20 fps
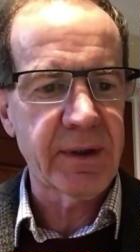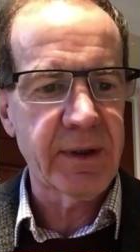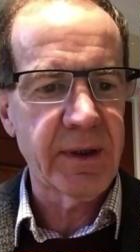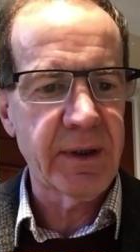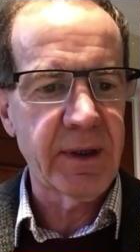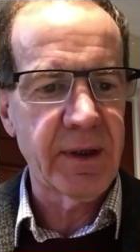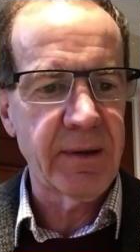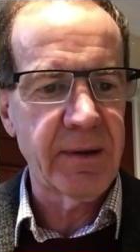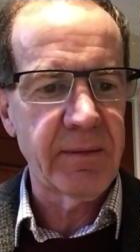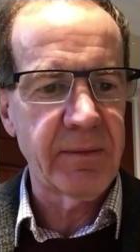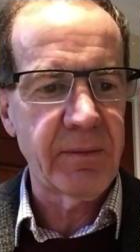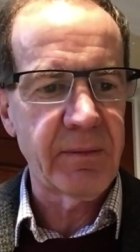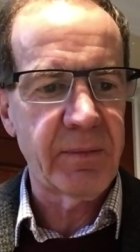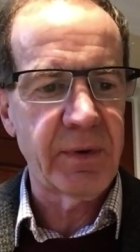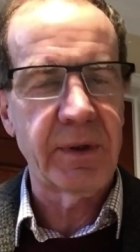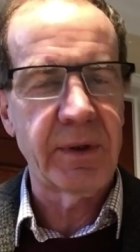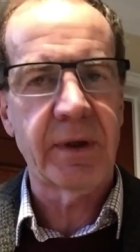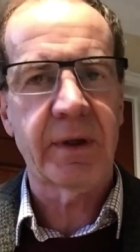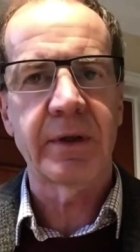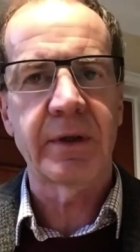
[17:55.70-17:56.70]
um,
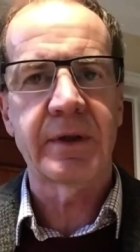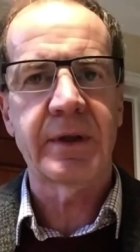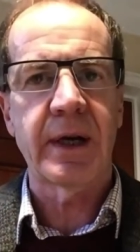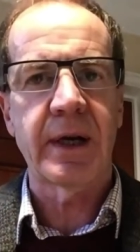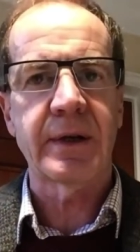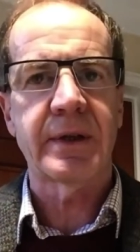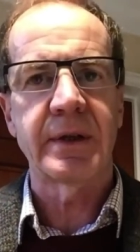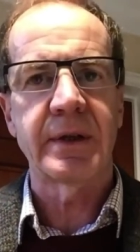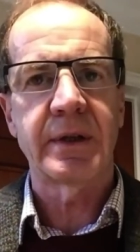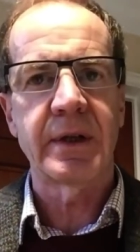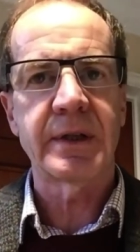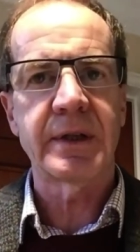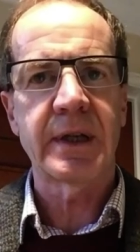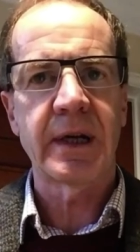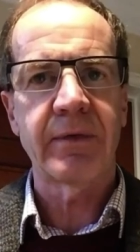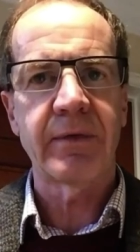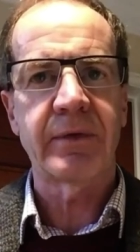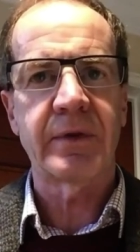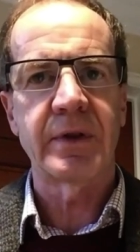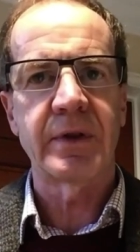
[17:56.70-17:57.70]
but the contractor does
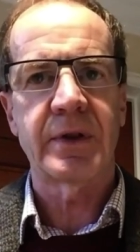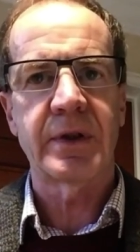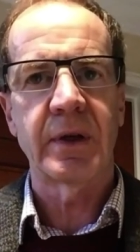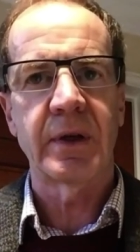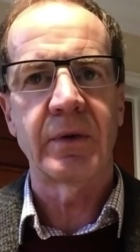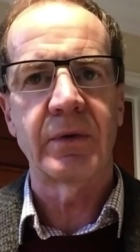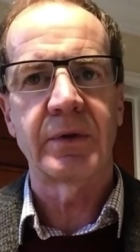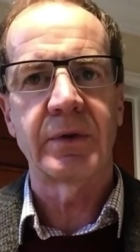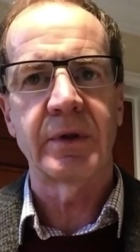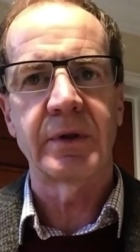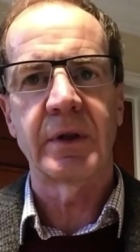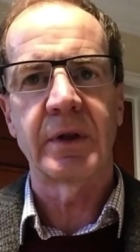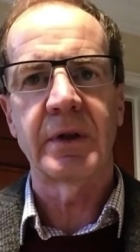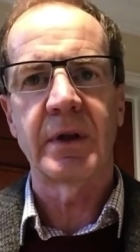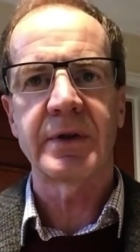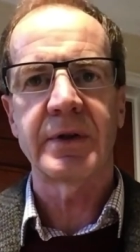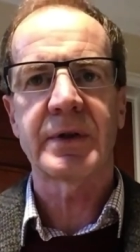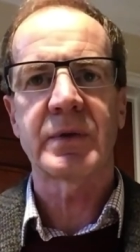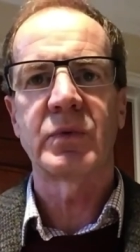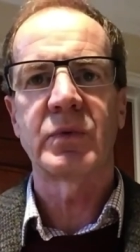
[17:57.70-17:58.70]
have to show that the
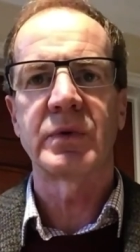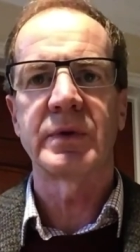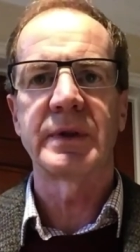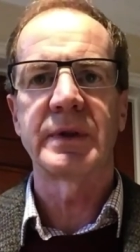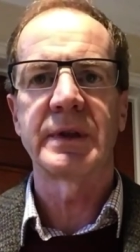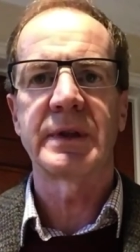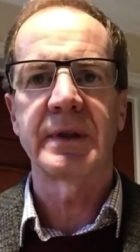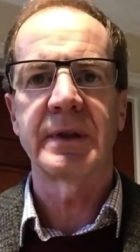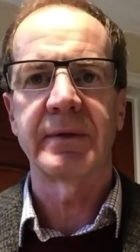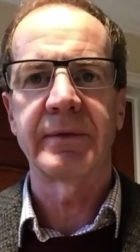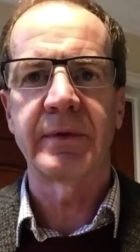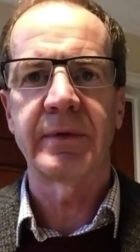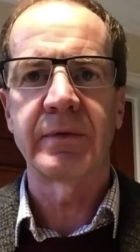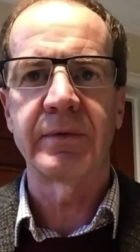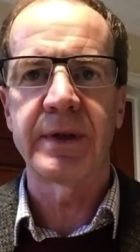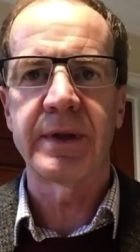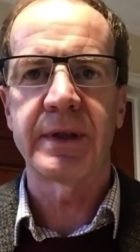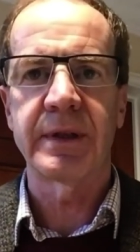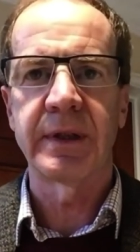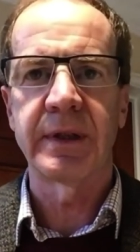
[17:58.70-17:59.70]
loss wouldn't have
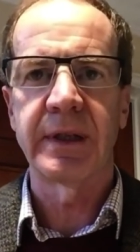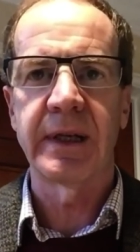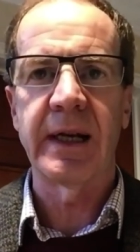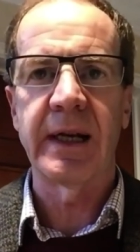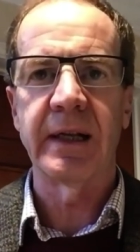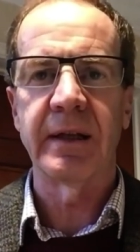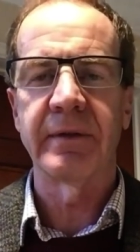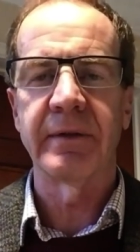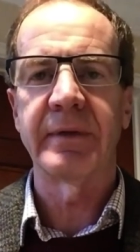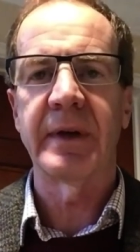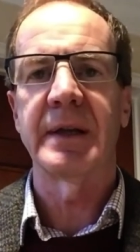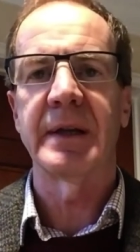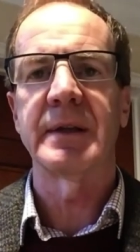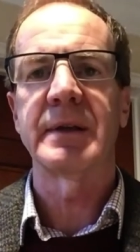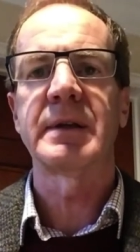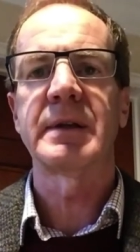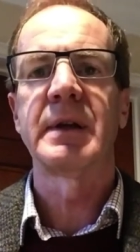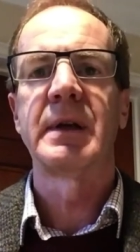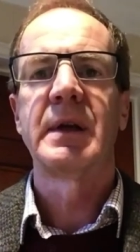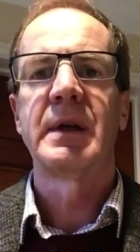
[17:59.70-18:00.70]
arisen in any
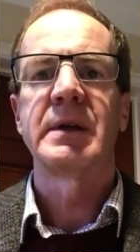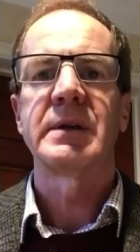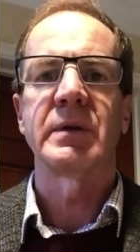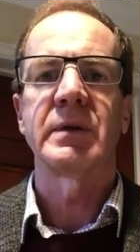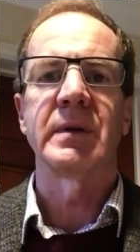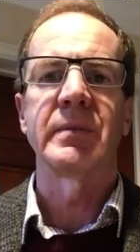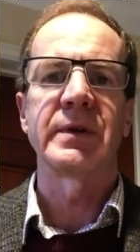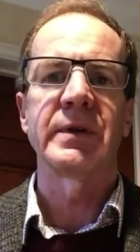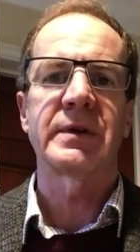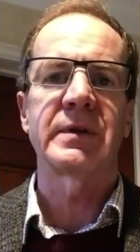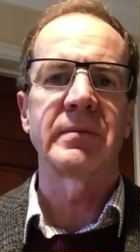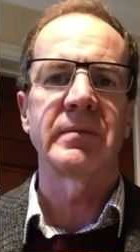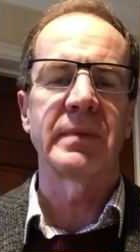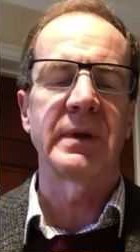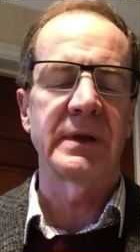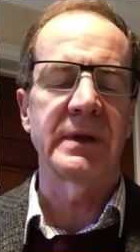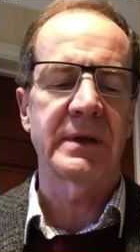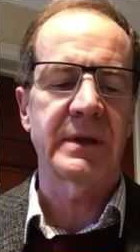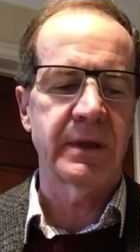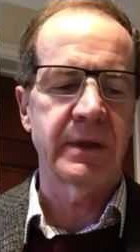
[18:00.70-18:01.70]
event. So it mustn't
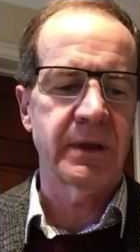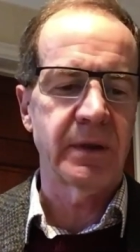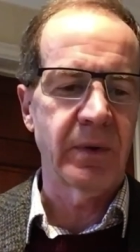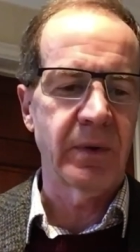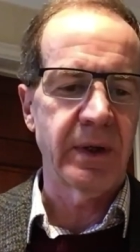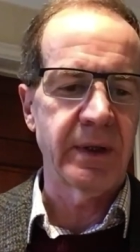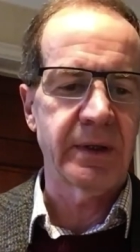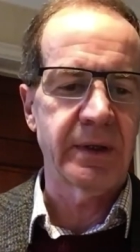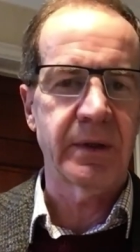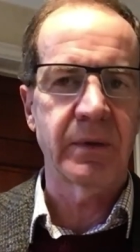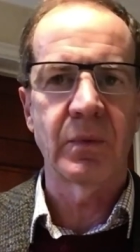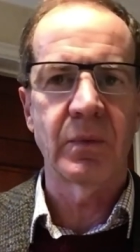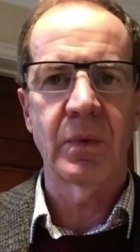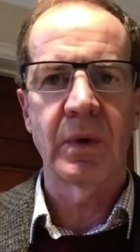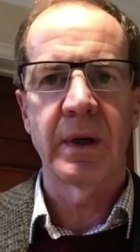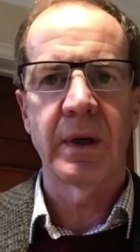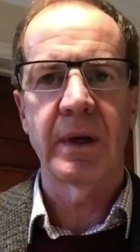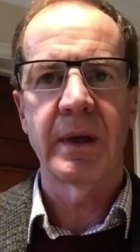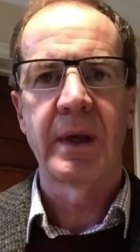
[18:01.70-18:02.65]
be a situation where